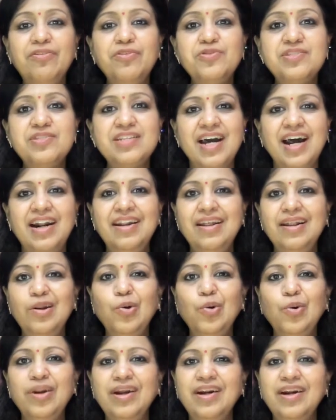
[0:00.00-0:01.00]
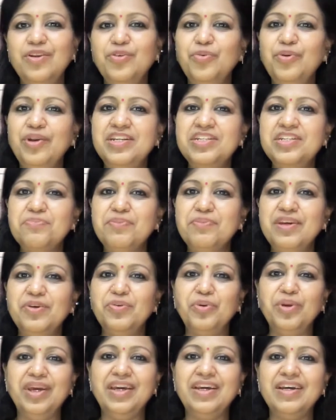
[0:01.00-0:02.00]
to stand alone and you need to be
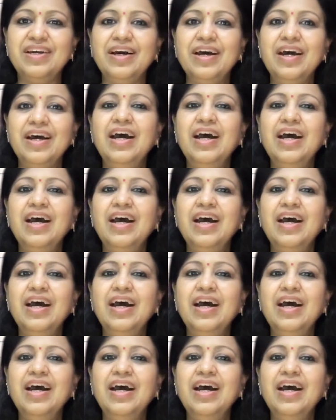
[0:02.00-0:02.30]
unique.